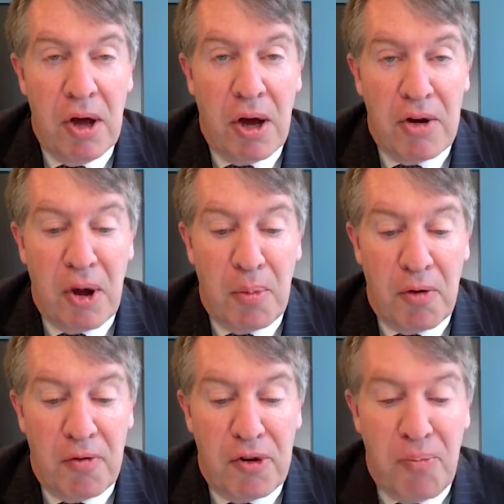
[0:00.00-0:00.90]
a
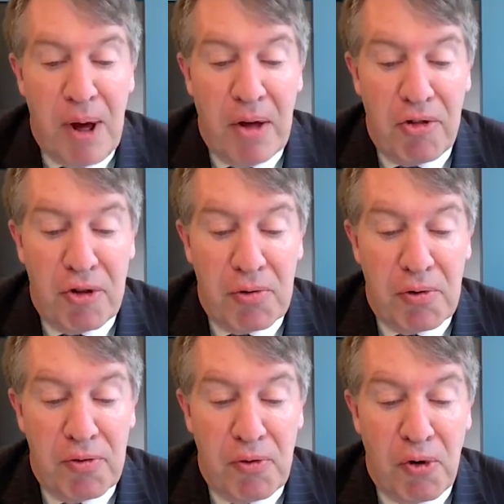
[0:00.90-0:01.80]
number of domestic
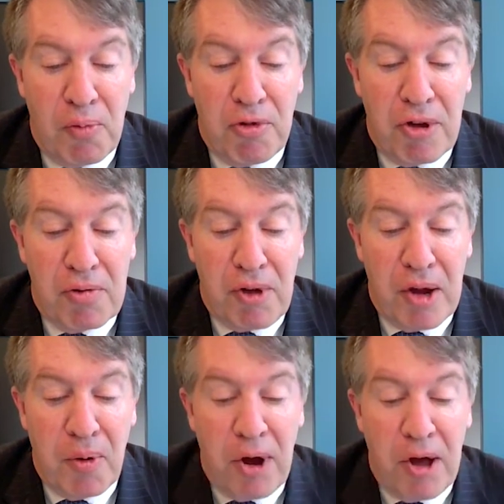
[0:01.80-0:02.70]
reforms in
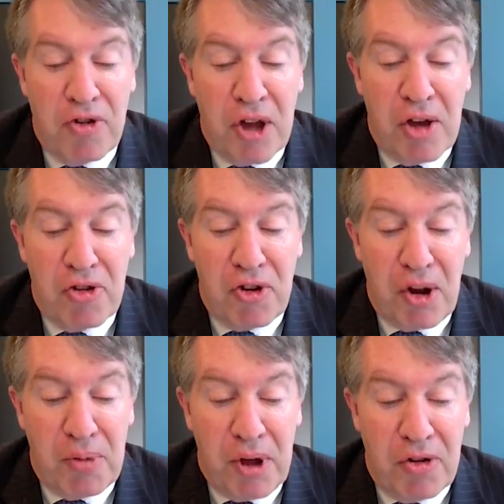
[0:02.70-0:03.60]
labor, education,
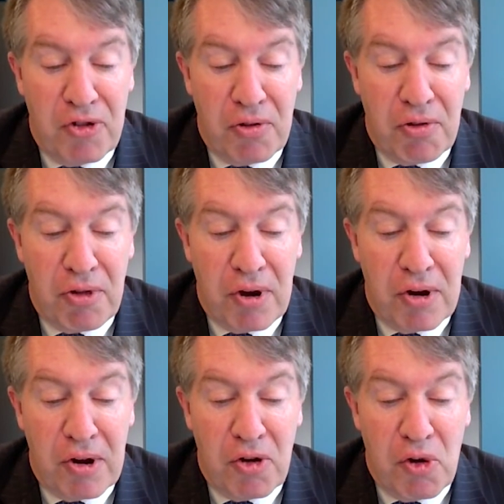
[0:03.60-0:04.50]
and pensions that
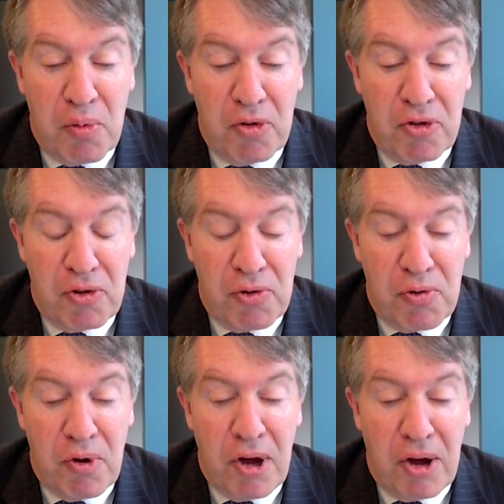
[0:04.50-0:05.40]
it had hoped to